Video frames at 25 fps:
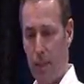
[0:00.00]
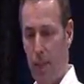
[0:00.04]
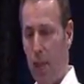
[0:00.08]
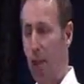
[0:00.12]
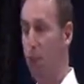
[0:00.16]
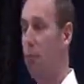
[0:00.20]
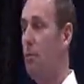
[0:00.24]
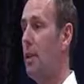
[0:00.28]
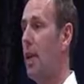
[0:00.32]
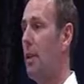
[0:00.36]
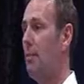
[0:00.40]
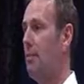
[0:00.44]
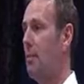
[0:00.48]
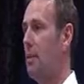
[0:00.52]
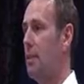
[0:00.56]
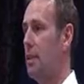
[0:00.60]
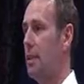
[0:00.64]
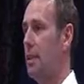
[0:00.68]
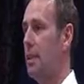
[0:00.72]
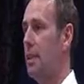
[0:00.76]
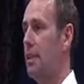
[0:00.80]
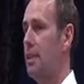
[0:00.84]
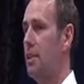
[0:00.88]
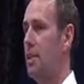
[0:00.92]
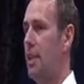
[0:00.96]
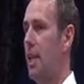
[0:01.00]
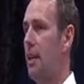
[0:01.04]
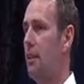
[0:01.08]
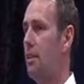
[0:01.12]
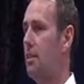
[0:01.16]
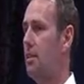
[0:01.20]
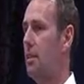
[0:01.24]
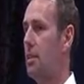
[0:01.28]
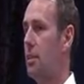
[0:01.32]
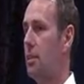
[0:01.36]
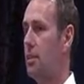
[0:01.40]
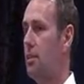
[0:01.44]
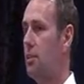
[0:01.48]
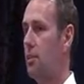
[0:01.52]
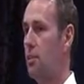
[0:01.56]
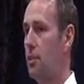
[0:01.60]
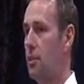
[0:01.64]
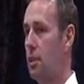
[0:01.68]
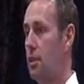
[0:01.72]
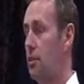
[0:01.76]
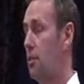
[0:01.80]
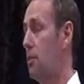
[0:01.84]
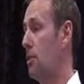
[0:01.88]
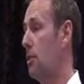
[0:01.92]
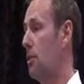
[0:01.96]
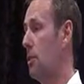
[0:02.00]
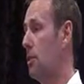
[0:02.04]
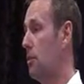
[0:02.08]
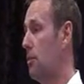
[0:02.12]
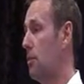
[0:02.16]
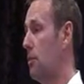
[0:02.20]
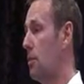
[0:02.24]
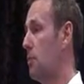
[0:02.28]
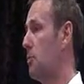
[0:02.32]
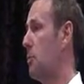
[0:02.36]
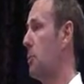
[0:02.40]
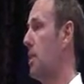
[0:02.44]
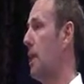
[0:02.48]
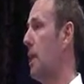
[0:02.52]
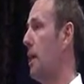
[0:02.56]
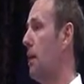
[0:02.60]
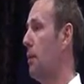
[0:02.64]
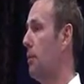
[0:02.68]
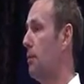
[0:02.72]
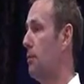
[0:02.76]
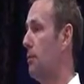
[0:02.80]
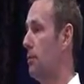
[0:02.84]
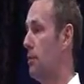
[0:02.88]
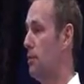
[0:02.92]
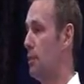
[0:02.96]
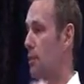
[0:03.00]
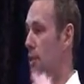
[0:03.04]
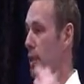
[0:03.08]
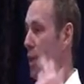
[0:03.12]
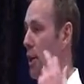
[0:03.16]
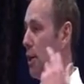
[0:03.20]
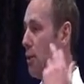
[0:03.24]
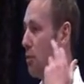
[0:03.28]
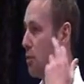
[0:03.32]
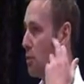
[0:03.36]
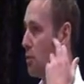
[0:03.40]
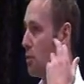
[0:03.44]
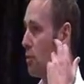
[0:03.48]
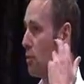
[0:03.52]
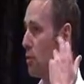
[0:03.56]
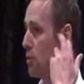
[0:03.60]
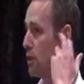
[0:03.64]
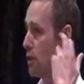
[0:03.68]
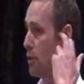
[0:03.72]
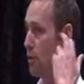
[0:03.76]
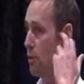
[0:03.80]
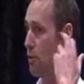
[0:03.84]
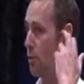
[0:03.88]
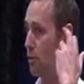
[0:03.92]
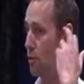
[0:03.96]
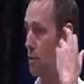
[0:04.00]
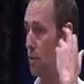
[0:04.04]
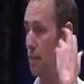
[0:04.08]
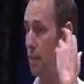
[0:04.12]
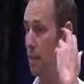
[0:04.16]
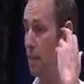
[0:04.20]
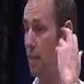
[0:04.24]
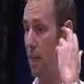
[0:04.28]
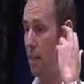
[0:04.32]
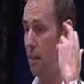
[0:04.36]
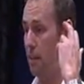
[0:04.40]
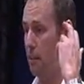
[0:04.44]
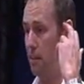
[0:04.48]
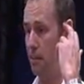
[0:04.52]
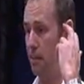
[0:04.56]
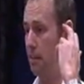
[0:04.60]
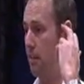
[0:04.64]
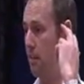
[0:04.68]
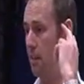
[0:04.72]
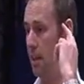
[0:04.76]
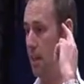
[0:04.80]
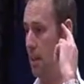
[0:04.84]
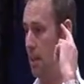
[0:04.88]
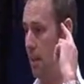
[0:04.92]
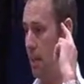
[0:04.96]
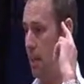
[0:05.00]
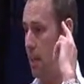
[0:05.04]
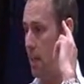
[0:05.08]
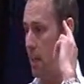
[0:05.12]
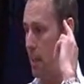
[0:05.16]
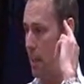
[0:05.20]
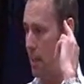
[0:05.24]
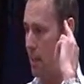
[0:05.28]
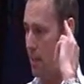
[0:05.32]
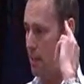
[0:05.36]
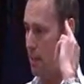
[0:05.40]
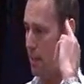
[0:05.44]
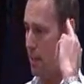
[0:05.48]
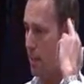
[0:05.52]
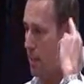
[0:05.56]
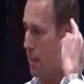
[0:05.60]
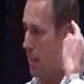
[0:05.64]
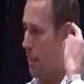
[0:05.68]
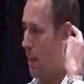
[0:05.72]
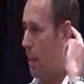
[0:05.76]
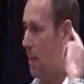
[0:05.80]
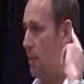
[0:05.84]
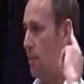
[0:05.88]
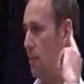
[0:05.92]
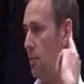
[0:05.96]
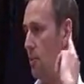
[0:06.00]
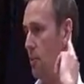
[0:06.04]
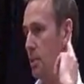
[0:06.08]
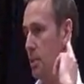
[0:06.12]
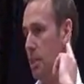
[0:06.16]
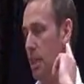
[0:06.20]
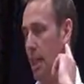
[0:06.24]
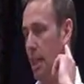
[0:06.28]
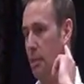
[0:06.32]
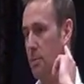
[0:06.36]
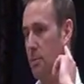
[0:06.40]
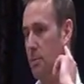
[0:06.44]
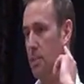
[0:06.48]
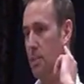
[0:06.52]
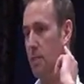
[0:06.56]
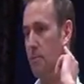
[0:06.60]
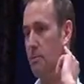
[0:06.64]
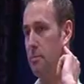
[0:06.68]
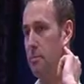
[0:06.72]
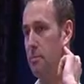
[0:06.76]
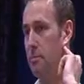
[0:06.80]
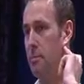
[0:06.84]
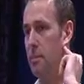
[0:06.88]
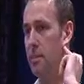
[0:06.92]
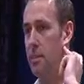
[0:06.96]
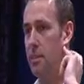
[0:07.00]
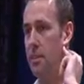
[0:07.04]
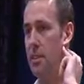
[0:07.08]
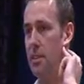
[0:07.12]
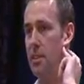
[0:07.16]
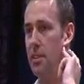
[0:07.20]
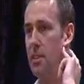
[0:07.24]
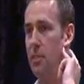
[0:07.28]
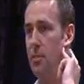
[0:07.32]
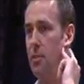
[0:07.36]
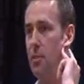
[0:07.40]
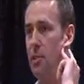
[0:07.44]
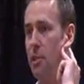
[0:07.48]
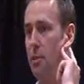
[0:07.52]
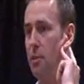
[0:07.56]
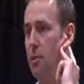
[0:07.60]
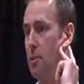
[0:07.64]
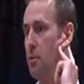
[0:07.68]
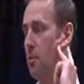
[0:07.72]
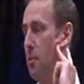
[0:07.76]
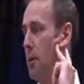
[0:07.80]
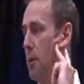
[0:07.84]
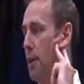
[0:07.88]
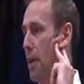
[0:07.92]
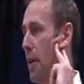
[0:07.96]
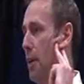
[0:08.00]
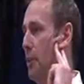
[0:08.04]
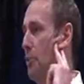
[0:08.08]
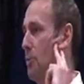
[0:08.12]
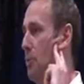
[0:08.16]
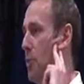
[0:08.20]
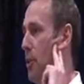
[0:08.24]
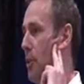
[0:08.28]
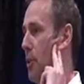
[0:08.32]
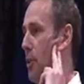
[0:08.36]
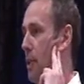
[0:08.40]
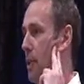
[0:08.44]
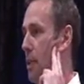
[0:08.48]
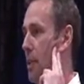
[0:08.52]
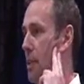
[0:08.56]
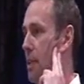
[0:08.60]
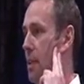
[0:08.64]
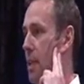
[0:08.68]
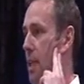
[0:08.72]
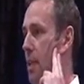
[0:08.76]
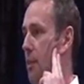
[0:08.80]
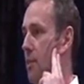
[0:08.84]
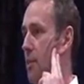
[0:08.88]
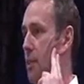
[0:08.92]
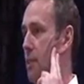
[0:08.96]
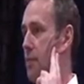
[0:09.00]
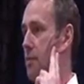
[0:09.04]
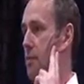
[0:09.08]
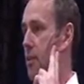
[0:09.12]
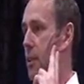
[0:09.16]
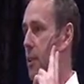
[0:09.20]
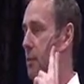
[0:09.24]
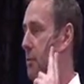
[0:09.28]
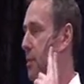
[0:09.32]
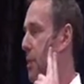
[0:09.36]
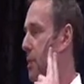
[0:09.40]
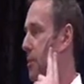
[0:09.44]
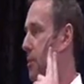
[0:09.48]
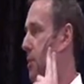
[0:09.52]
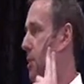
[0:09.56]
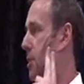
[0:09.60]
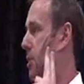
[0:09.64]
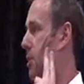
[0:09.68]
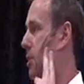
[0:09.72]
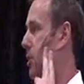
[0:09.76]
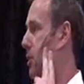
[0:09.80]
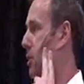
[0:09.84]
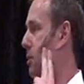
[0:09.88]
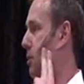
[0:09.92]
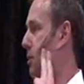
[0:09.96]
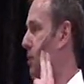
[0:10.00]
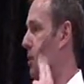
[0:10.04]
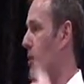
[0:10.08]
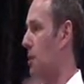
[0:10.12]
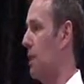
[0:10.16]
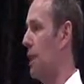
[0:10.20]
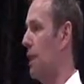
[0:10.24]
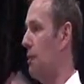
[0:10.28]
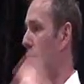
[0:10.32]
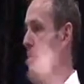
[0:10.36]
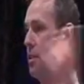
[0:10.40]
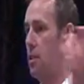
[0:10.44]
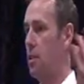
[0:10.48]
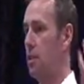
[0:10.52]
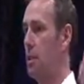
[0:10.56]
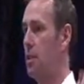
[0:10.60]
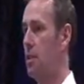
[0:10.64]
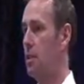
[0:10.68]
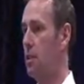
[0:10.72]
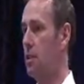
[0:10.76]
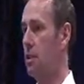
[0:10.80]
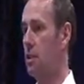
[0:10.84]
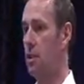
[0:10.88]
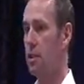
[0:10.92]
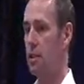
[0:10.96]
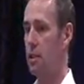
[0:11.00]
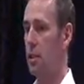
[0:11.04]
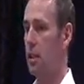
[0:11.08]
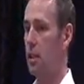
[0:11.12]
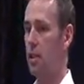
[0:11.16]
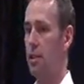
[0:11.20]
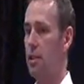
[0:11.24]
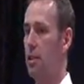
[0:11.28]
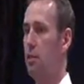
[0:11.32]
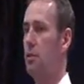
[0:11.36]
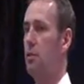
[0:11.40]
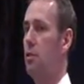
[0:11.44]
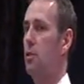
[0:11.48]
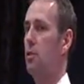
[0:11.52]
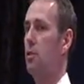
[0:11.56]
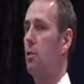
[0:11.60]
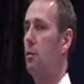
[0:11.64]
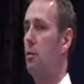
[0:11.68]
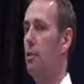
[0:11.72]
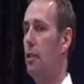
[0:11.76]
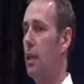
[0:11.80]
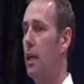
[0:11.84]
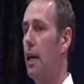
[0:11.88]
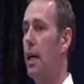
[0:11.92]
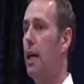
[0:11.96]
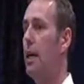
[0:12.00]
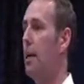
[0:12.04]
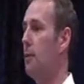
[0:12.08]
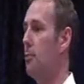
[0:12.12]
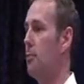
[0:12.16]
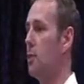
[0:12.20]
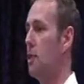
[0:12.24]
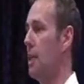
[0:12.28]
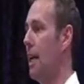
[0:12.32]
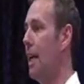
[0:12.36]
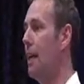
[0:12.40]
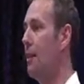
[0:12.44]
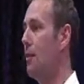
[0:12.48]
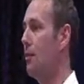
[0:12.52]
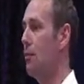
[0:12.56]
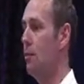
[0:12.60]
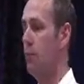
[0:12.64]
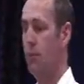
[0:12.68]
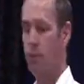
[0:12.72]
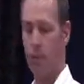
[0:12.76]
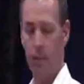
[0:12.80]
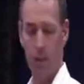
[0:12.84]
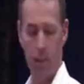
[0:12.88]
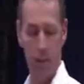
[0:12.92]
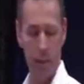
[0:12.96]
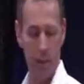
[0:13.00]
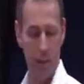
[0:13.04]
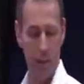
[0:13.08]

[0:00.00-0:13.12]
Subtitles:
O-level in Italian. He's done it all himself. He's done a home study course in Italian, and like I couldn't get him to do his bloody homework, you know, when he was in school, and now he's like doing stuff like that himself,